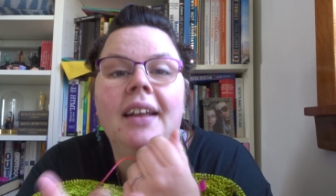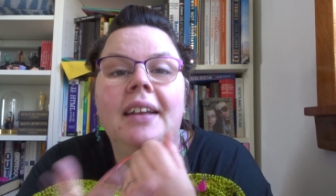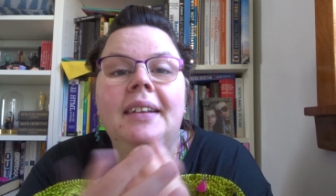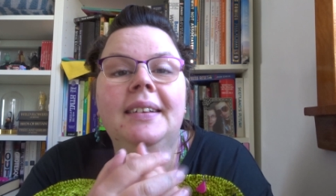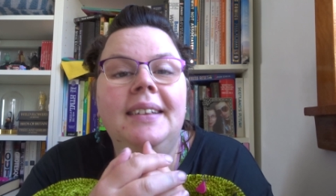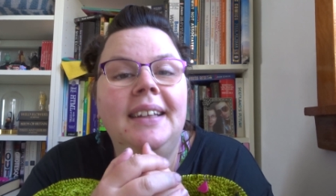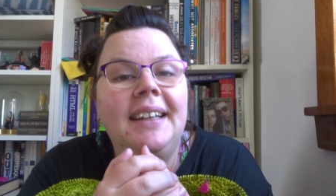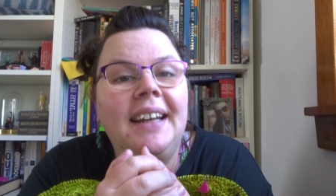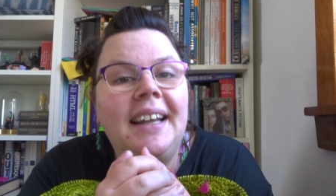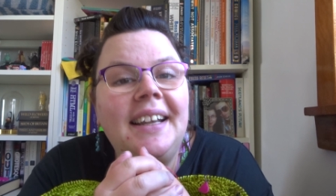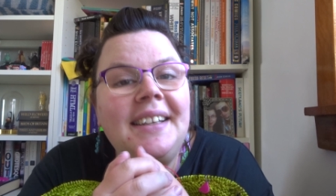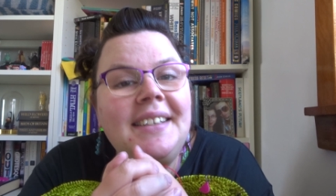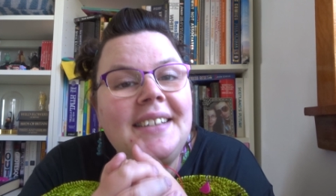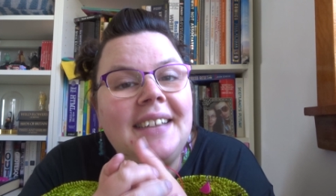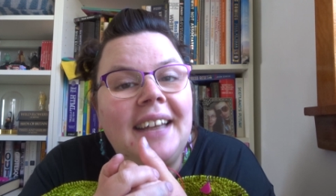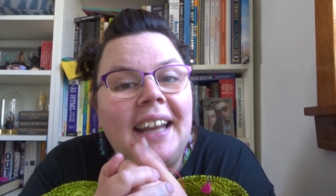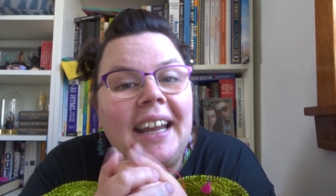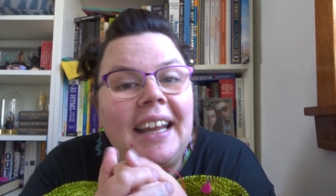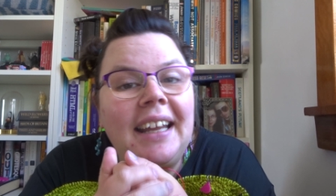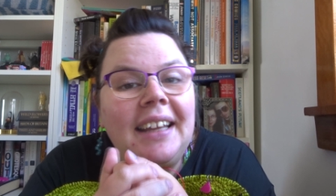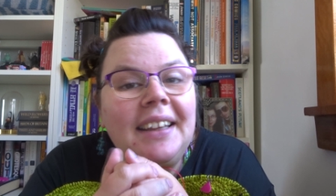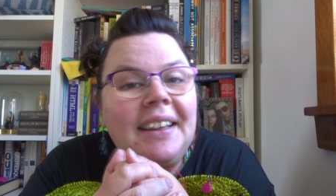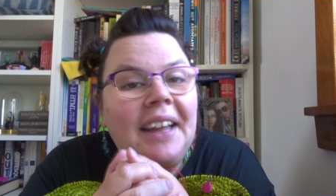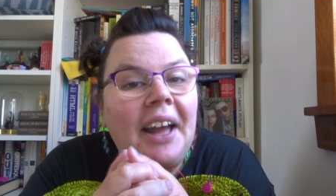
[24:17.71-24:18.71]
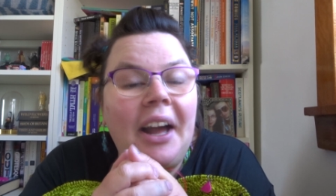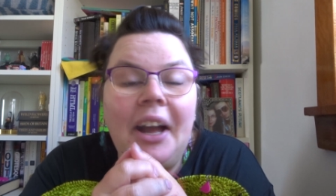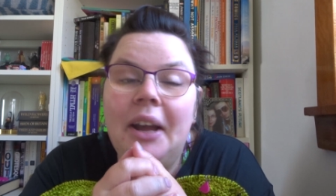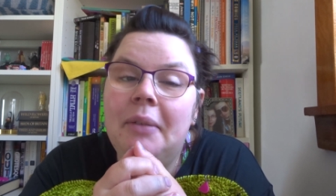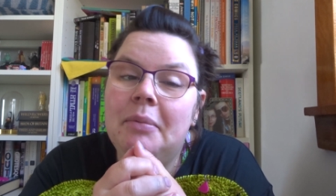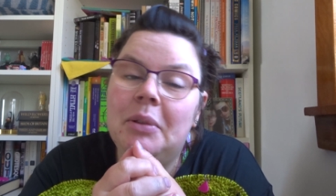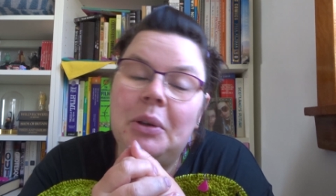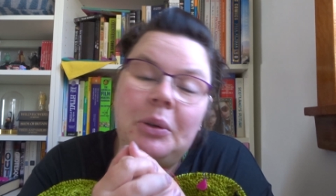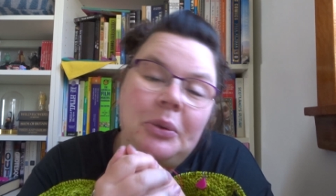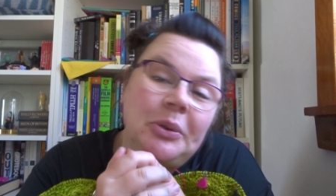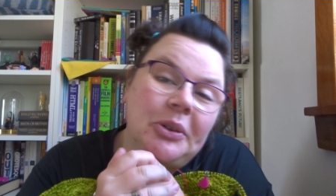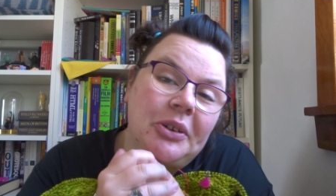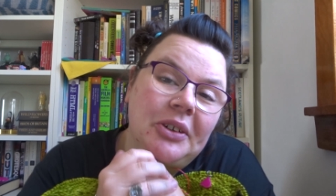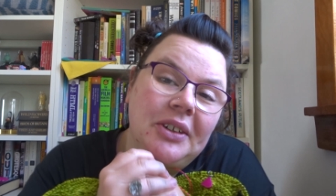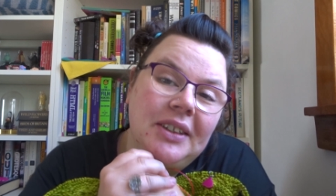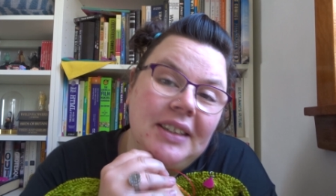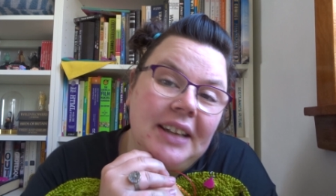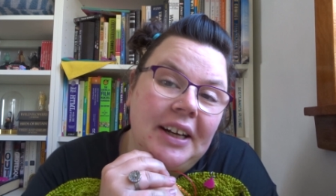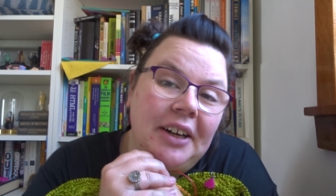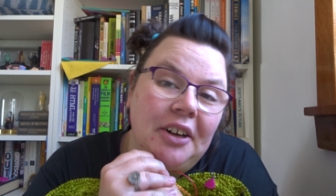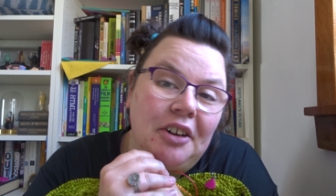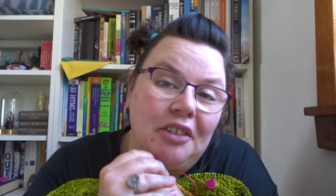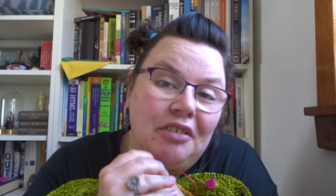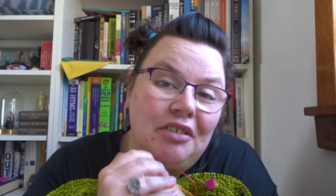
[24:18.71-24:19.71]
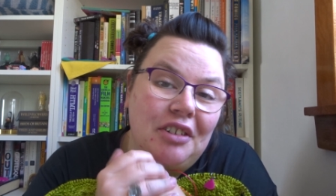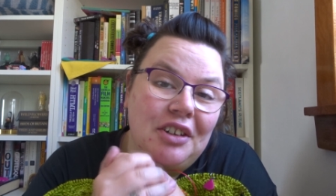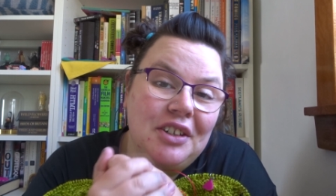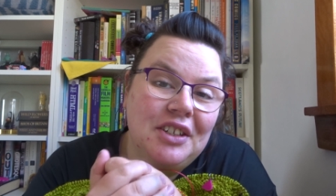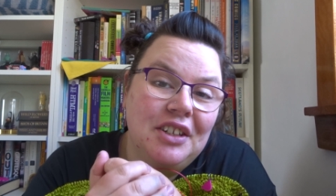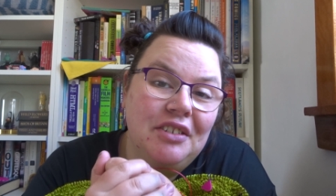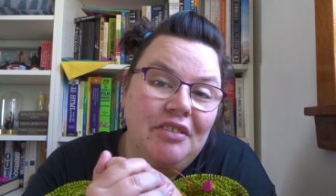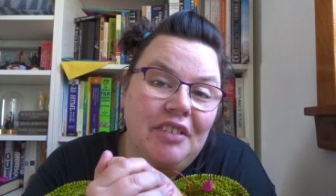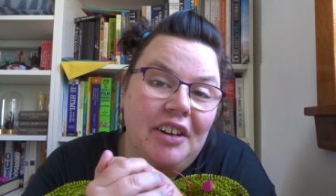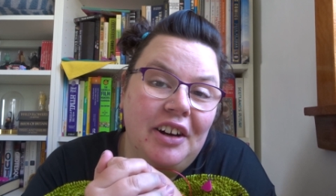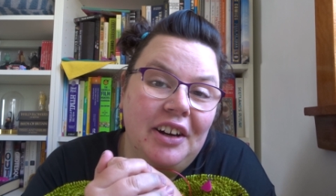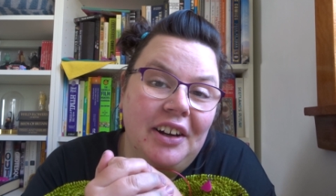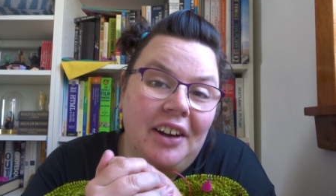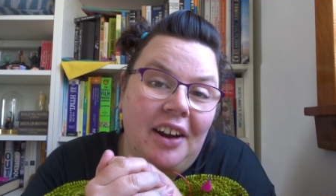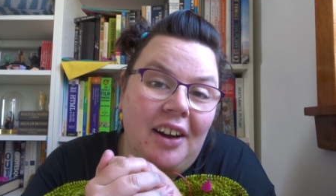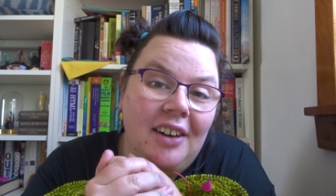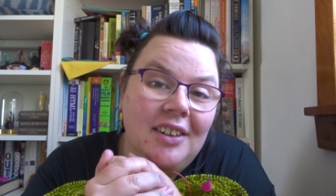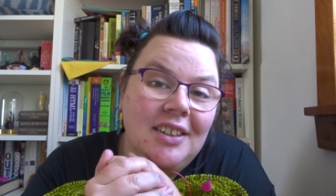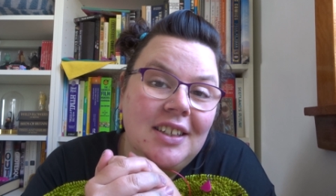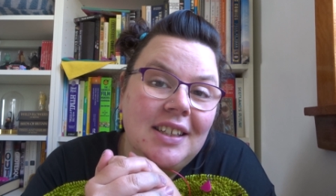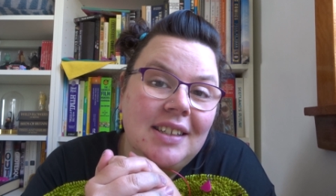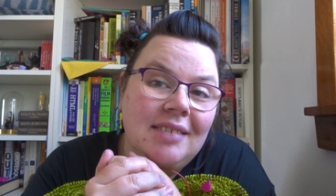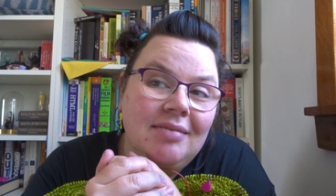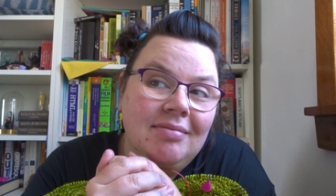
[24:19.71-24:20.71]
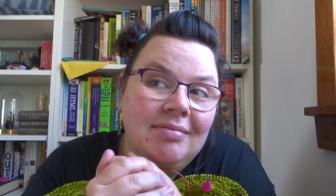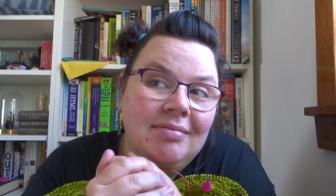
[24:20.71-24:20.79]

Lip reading: Did I say that I am the owner and dyer of Rusty Ferret yarns?